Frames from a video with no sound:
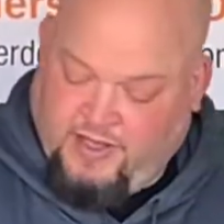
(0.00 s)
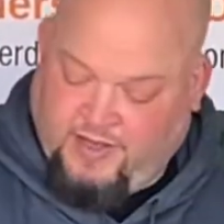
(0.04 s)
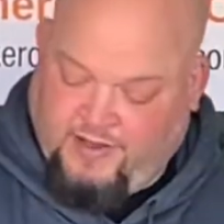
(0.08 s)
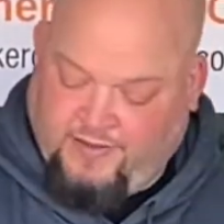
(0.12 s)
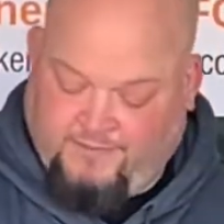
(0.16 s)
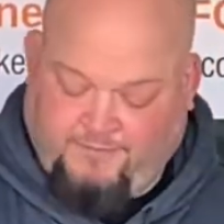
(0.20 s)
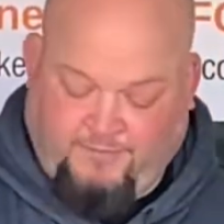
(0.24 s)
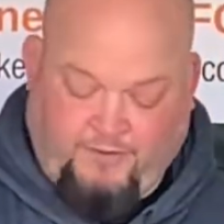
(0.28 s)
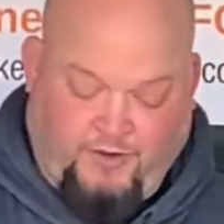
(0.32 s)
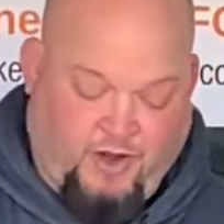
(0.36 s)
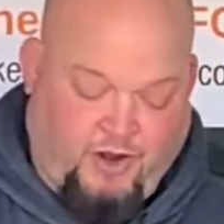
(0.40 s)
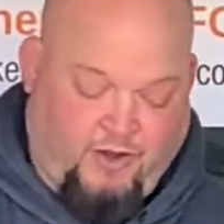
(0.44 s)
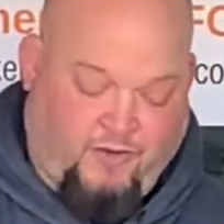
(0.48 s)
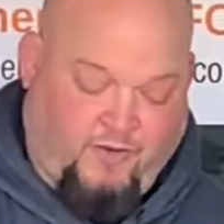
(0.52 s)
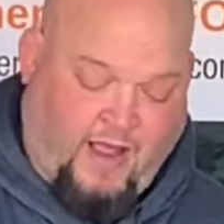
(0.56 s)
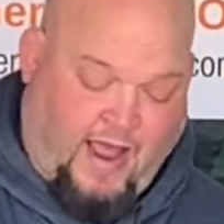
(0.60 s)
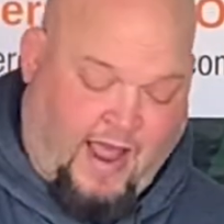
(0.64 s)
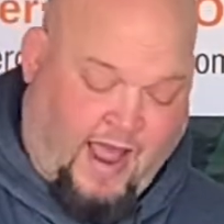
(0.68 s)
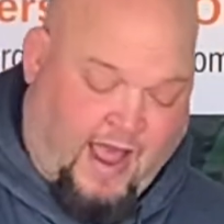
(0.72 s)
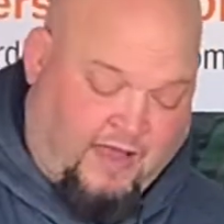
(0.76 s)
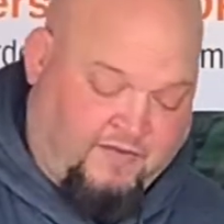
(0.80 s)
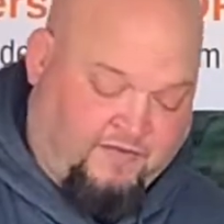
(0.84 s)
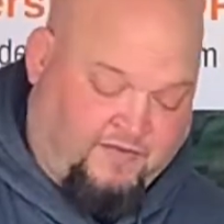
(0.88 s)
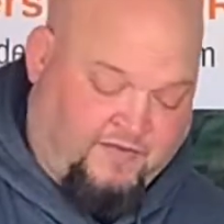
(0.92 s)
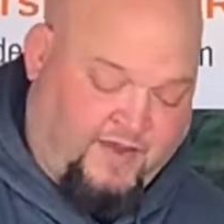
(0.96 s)
you know,
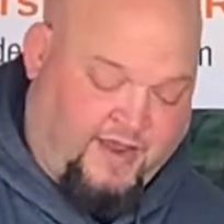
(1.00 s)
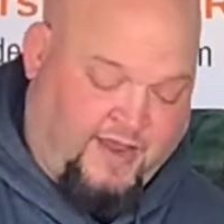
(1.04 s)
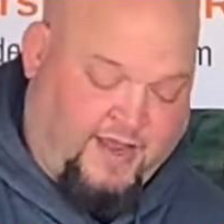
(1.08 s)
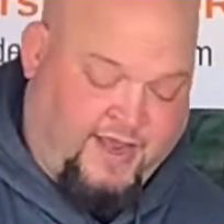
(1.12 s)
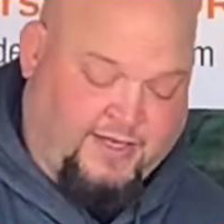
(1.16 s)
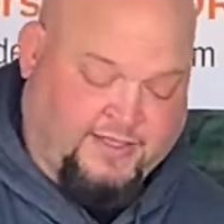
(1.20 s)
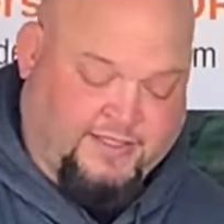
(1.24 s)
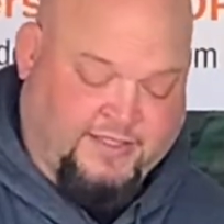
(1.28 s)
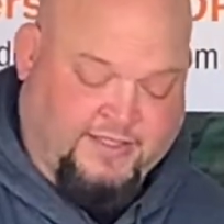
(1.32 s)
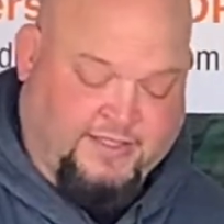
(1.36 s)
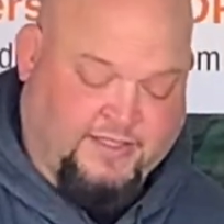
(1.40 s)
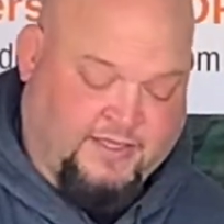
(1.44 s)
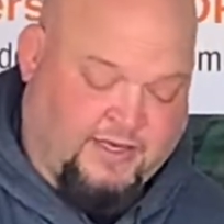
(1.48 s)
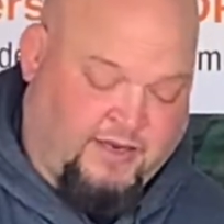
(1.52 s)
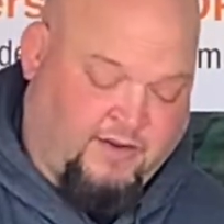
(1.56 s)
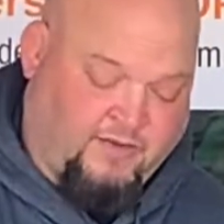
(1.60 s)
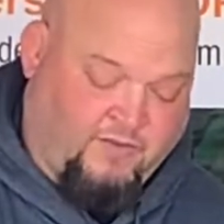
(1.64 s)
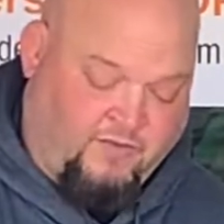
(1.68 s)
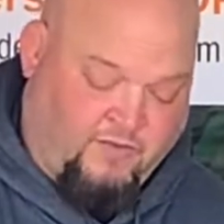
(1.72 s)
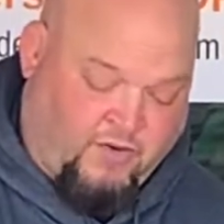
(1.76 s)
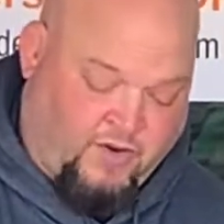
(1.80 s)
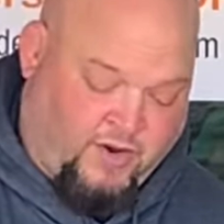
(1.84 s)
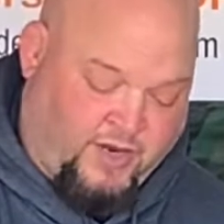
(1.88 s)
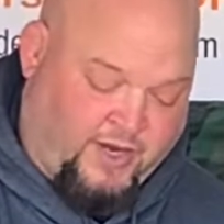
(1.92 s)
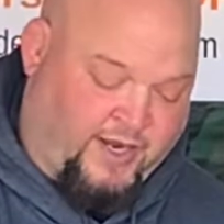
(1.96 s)
1/2 inch,
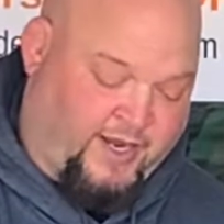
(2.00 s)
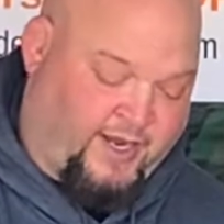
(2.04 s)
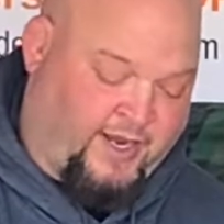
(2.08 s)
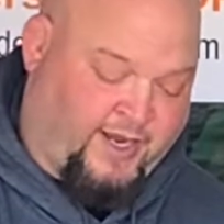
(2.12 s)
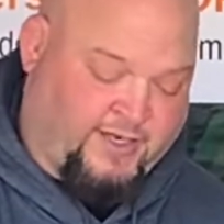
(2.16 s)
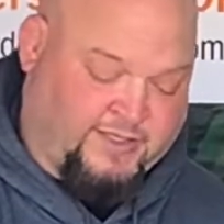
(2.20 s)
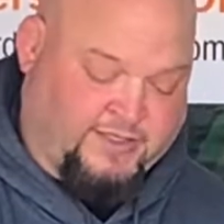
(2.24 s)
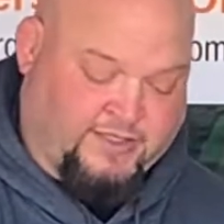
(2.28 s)
1 inch,